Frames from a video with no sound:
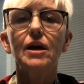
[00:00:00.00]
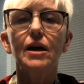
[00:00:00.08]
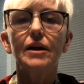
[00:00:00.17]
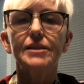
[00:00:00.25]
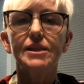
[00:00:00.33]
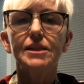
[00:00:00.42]

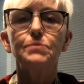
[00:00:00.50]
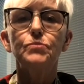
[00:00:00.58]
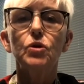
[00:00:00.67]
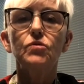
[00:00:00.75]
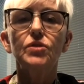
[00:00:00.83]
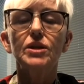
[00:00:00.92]
and
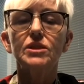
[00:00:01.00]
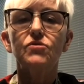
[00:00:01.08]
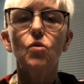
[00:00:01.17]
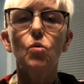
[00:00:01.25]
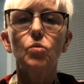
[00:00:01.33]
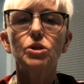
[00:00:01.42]
move this
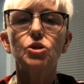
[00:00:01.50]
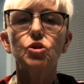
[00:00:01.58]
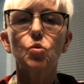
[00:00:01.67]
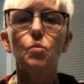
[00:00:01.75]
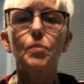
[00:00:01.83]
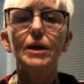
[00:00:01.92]
forward,
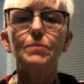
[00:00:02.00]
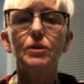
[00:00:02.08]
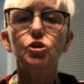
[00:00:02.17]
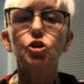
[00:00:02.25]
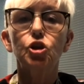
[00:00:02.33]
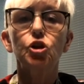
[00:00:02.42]
so
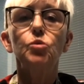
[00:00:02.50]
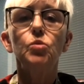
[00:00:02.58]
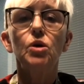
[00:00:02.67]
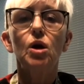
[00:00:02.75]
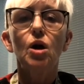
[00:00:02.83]
people do